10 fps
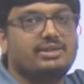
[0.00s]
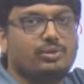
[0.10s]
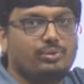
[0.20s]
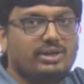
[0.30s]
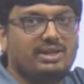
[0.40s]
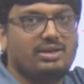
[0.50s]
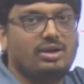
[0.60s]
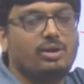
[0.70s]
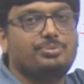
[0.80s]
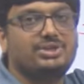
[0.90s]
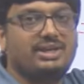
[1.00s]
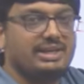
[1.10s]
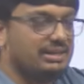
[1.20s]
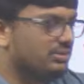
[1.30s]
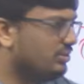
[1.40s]
in the only option
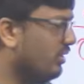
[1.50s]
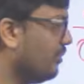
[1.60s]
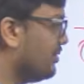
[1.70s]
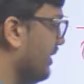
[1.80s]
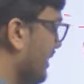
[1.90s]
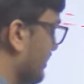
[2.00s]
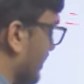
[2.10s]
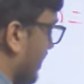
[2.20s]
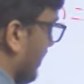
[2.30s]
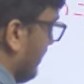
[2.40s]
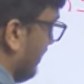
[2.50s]
D. So option D is the correct